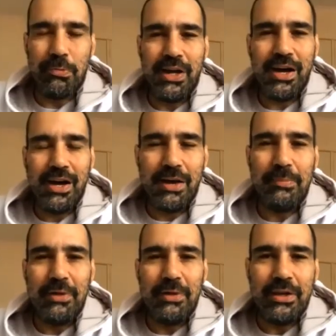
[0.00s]
But I
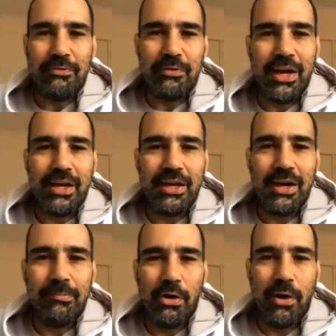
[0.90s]
believe like
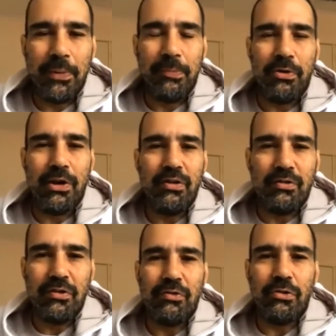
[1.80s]
more people are gonna
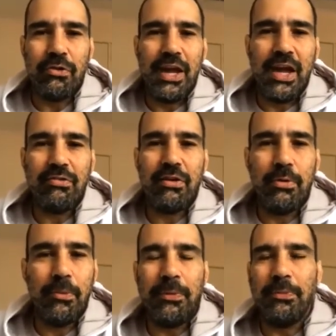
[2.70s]
insist on that, and
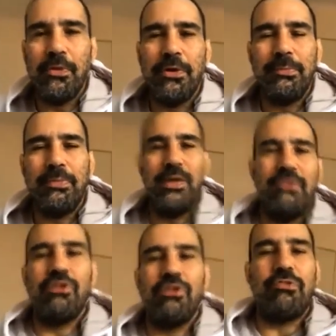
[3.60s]
more people are gonna be
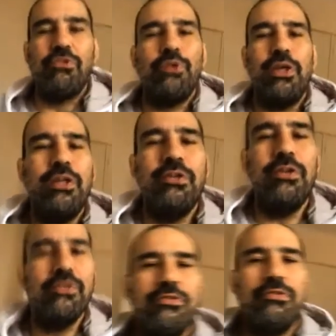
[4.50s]
just no gi, you
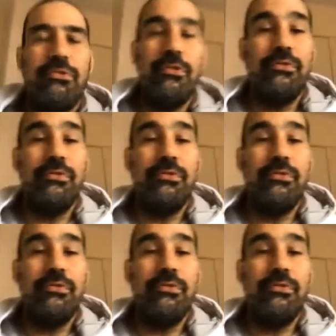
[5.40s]
know. So.